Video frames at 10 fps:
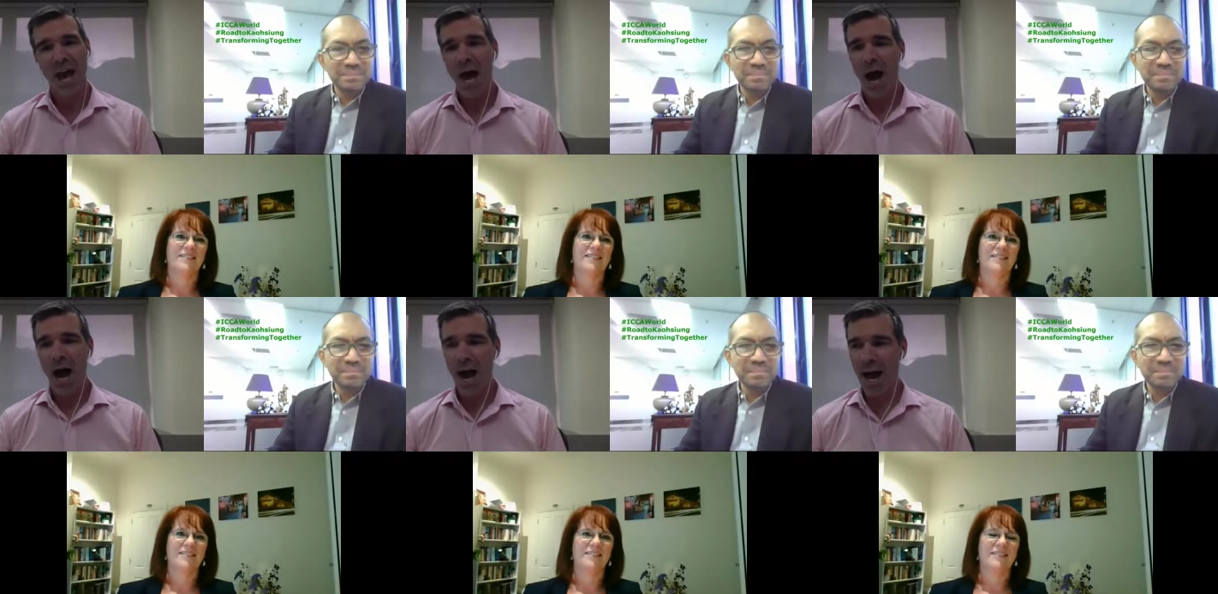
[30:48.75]
Speaker 1: I
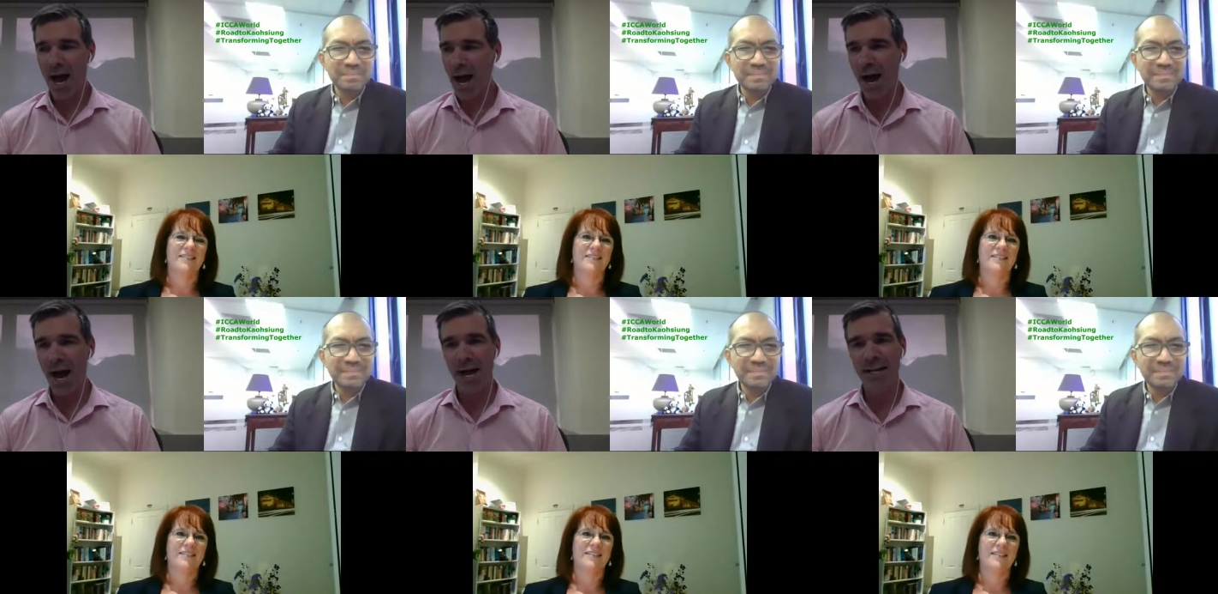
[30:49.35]

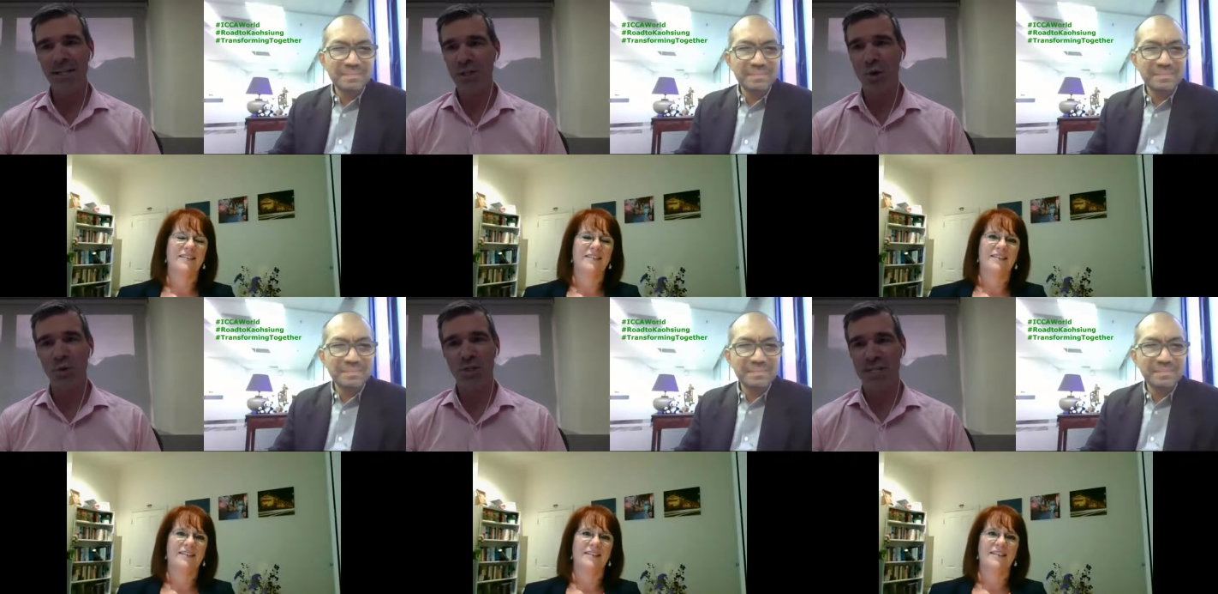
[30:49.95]
I don't
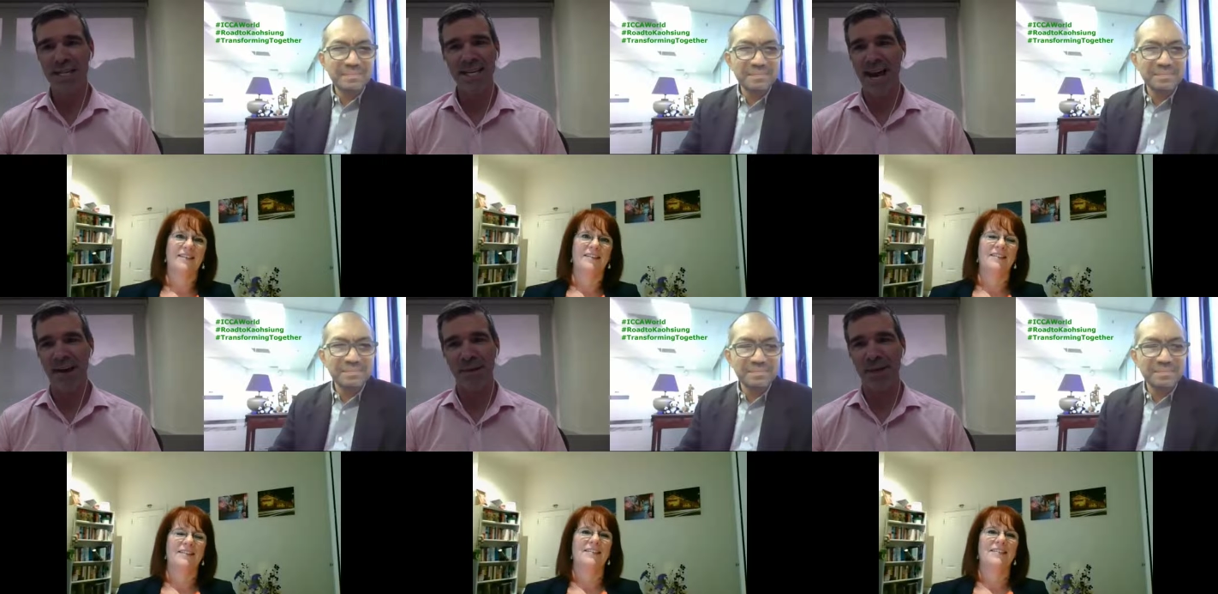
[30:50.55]
see that
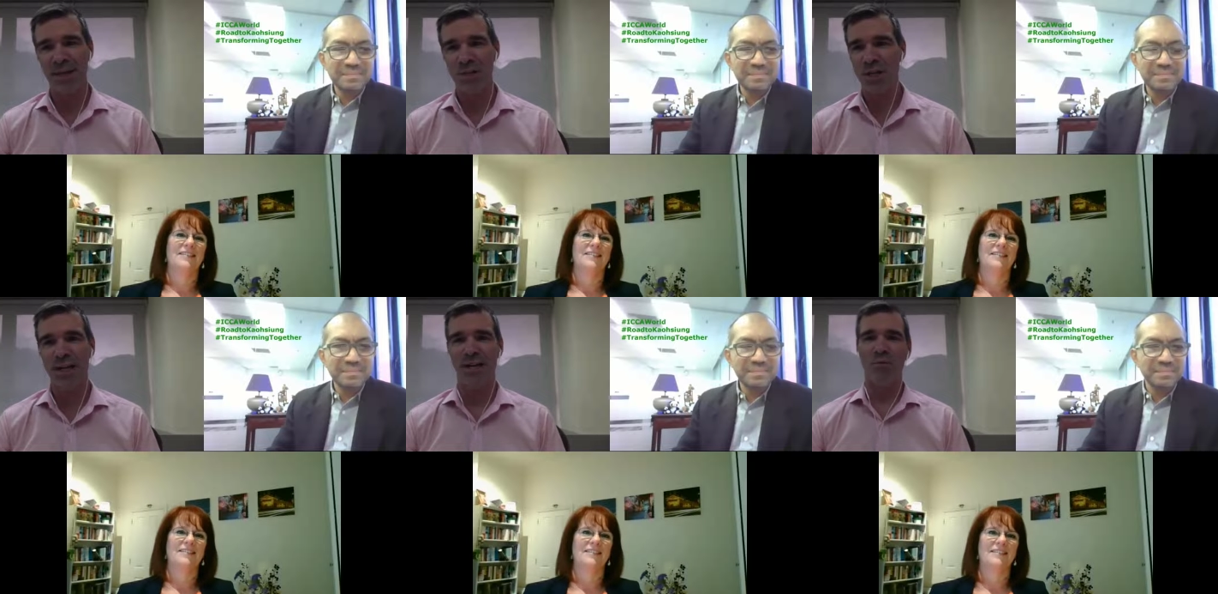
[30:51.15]
because it,